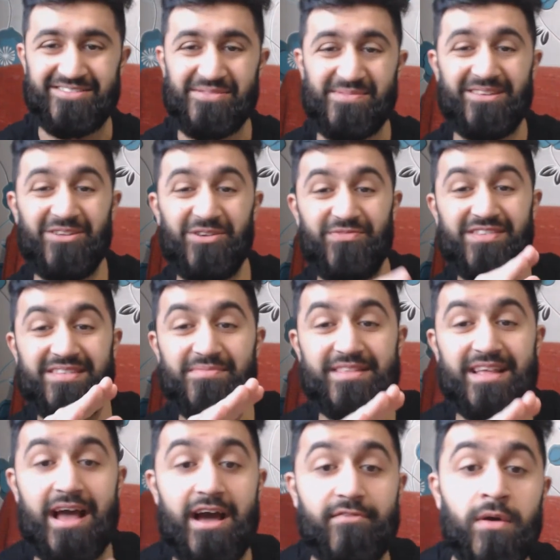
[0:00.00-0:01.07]
excuse me. Luffy seems
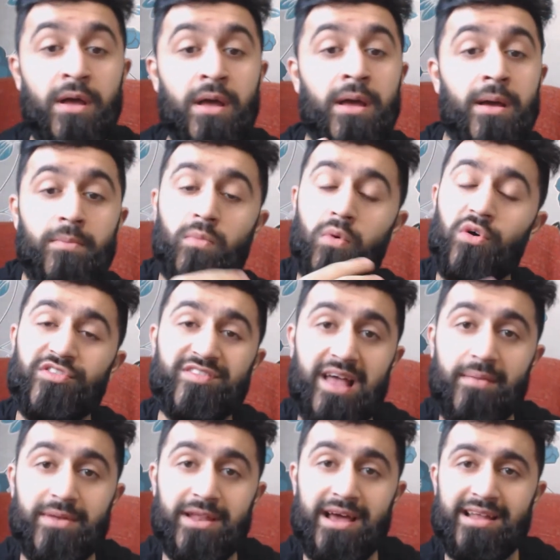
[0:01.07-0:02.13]
to have more
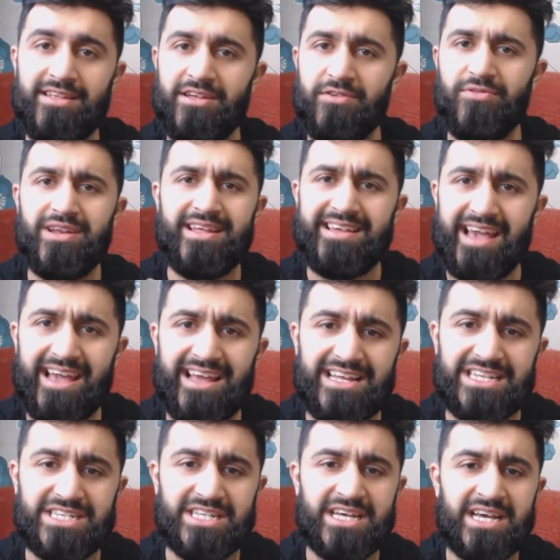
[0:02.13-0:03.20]
stamina, and he really
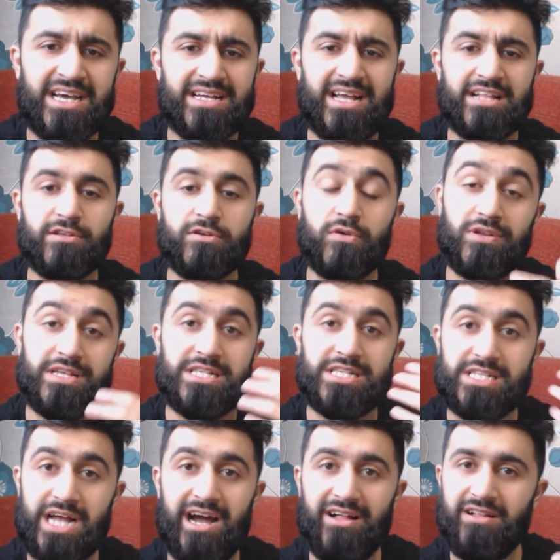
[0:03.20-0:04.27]
gauged Katakuri's
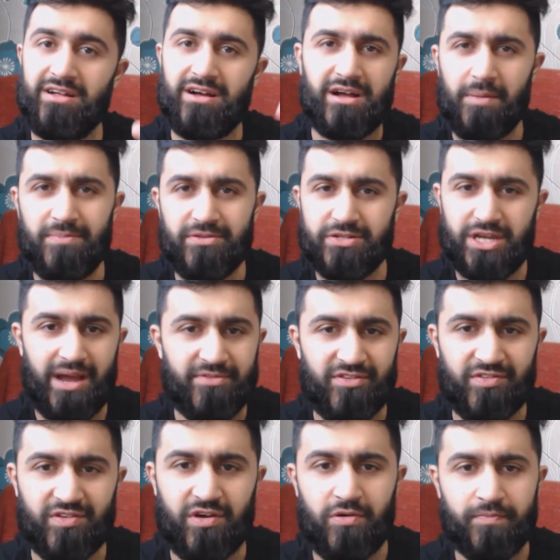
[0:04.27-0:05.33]
style a couple
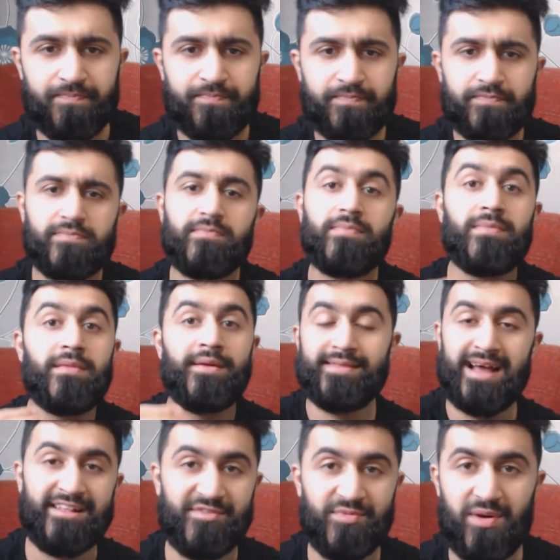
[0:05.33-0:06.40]
chapters ago.
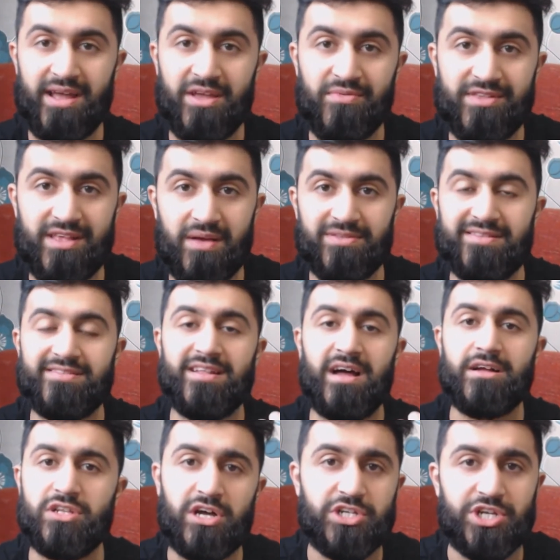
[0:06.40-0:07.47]
That's why he was able to
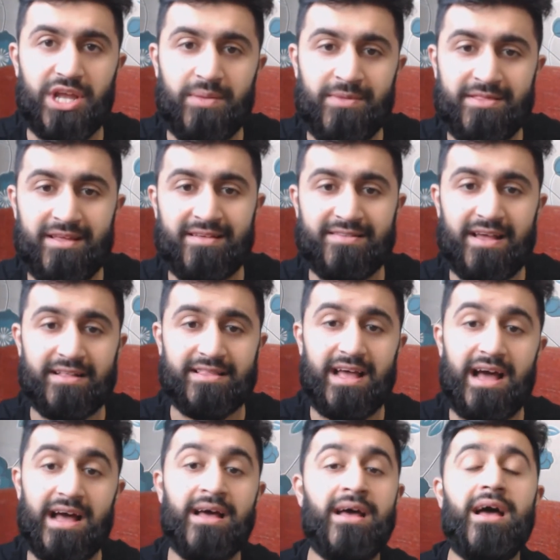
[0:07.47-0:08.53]
start dodging him and things like
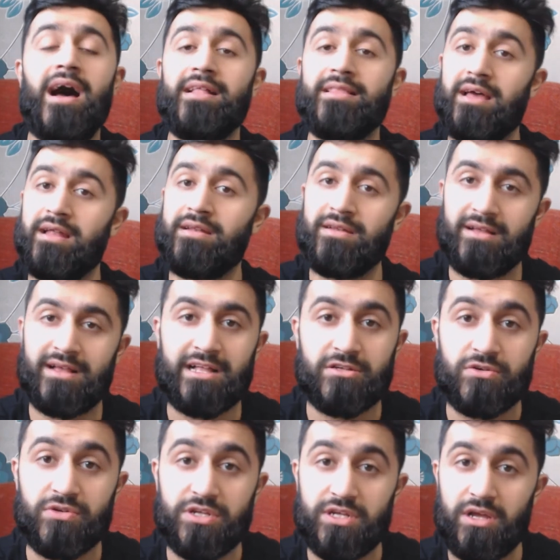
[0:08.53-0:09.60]
that. And then
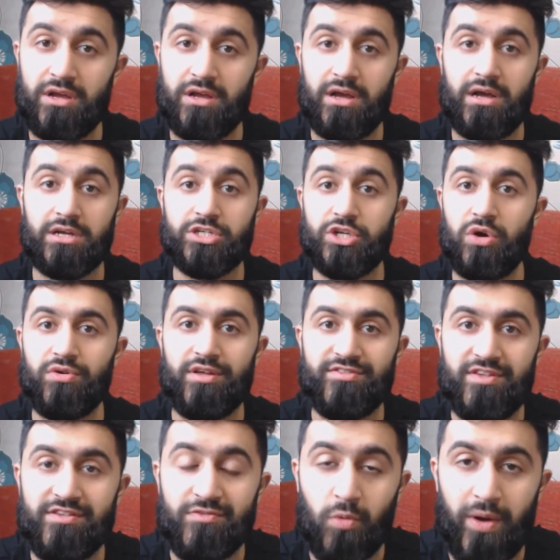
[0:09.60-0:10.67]
Katakuri uh, showed
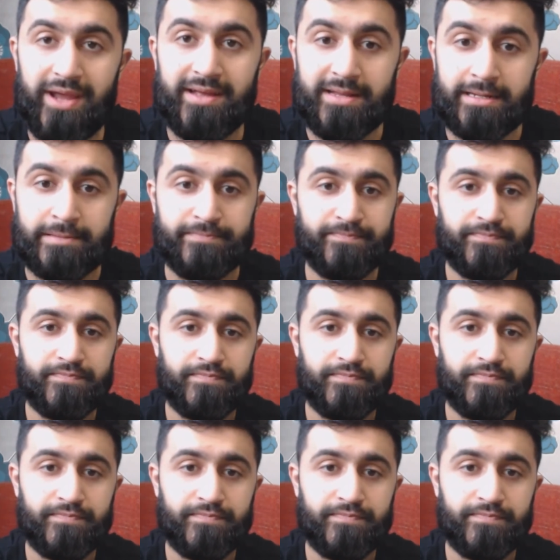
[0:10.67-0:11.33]
us his awakening.